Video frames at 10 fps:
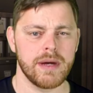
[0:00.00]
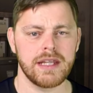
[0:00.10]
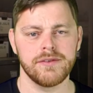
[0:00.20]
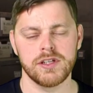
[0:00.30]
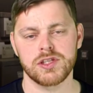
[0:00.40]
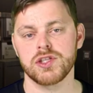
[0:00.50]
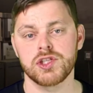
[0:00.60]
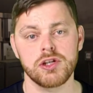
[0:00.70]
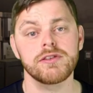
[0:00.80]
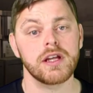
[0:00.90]
many of us,
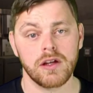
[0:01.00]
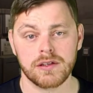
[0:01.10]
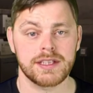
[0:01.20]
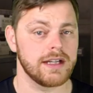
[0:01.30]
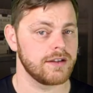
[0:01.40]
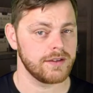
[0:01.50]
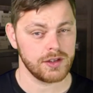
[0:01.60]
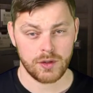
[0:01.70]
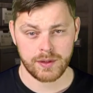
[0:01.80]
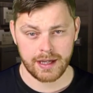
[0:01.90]
during the lockdown in
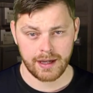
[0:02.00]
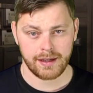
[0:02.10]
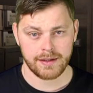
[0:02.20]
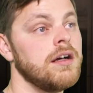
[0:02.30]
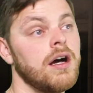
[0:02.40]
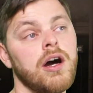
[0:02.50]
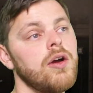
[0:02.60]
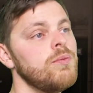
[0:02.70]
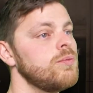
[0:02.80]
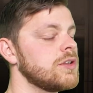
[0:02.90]
the UK. Her
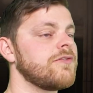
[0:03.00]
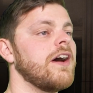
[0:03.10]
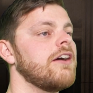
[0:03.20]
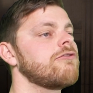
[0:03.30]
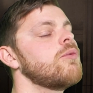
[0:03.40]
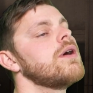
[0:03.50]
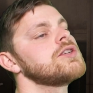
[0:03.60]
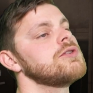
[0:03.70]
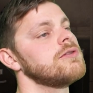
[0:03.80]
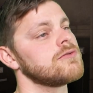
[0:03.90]
home was far from where
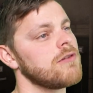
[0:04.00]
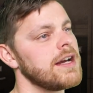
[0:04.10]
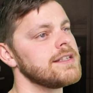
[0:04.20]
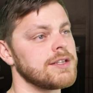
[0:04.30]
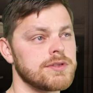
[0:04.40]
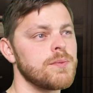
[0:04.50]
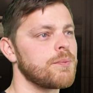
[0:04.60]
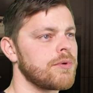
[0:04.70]
she was raised. It was in